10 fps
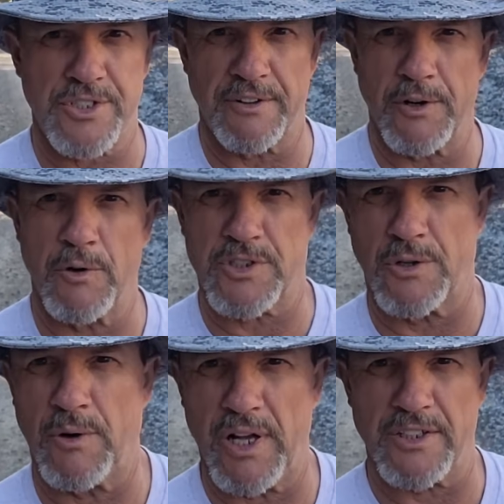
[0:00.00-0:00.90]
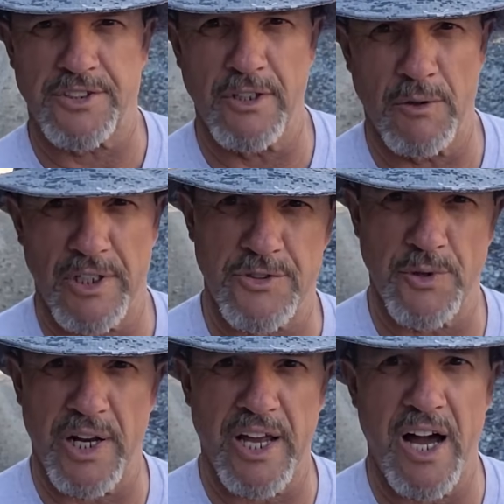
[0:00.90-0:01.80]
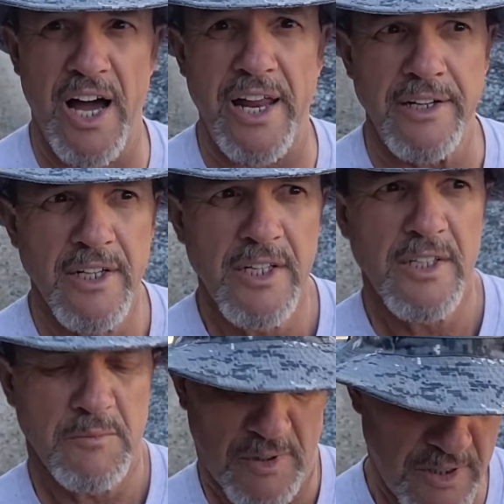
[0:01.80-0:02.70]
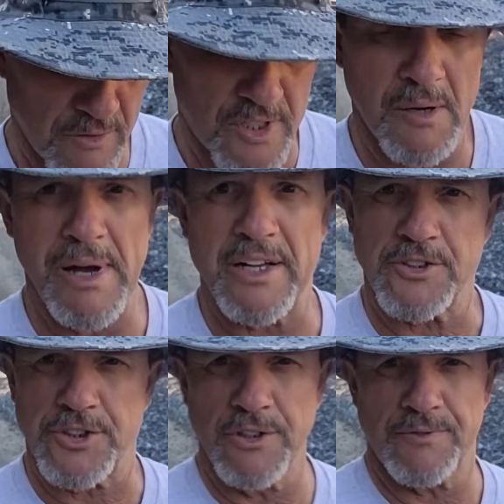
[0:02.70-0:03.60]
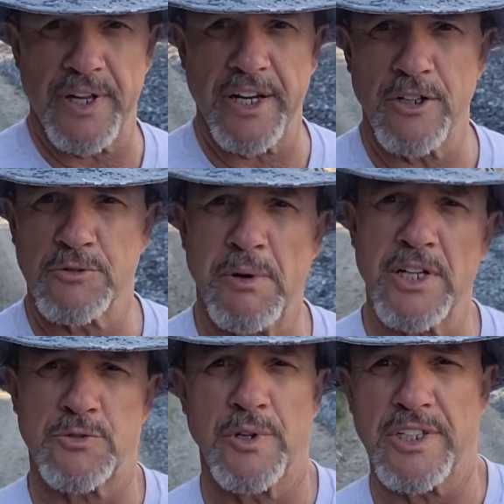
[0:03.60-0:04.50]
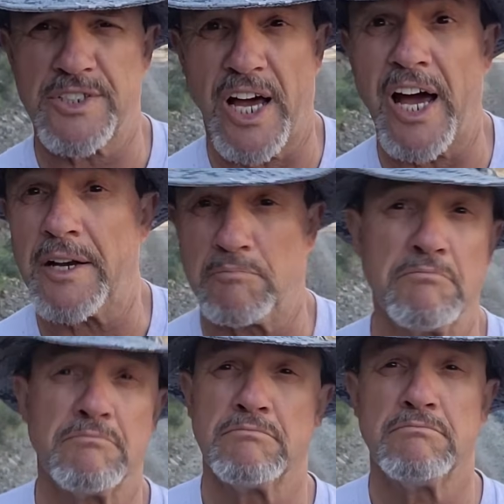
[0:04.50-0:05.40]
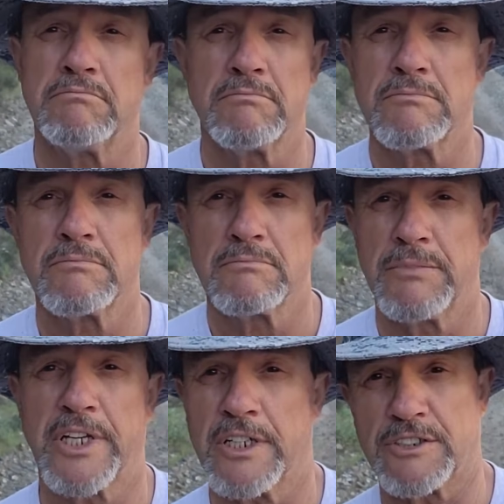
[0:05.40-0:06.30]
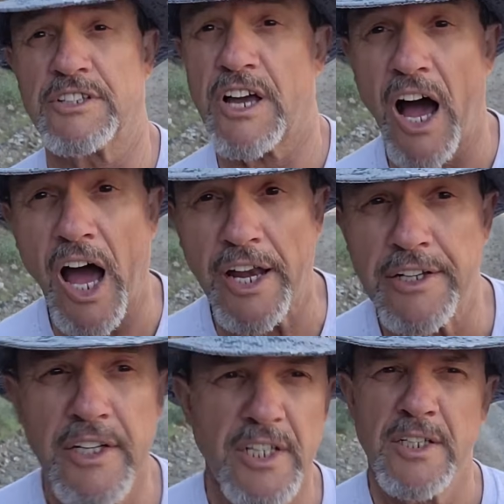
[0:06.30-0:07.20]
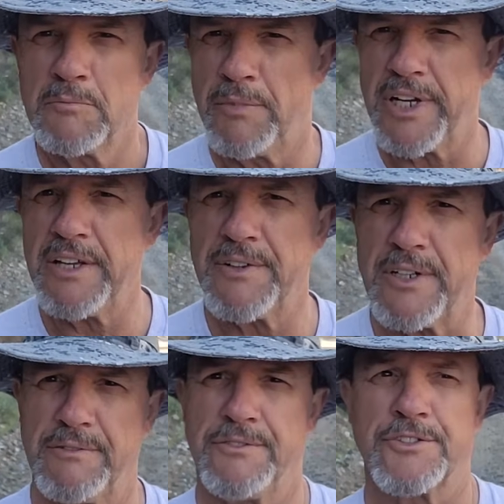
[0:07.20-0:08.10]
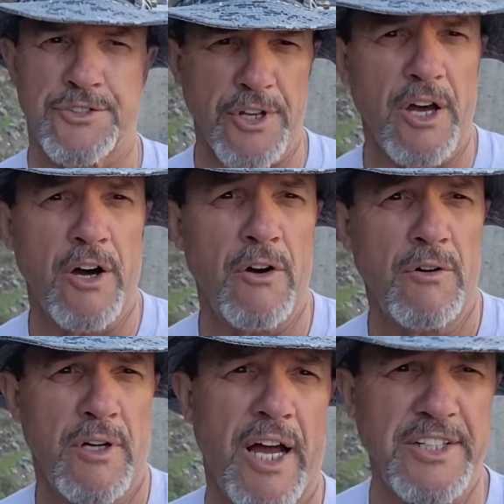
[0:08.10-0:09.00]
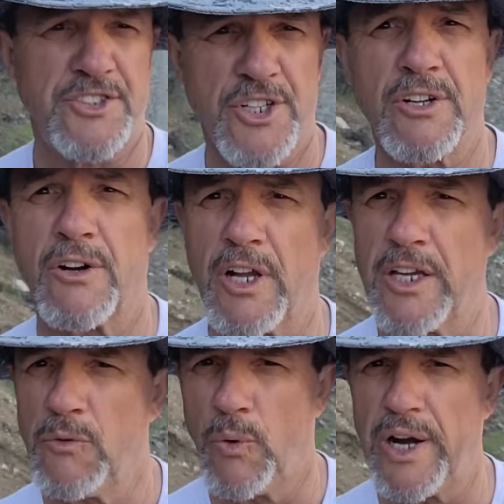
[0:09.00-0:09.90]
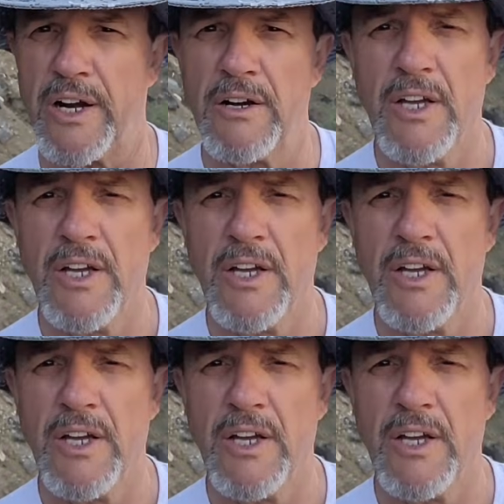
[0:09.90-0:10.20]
every once in a while too when it's really hot. I don't come out and shoot videos much when it's hot, because it's hot. But even so, I generally wear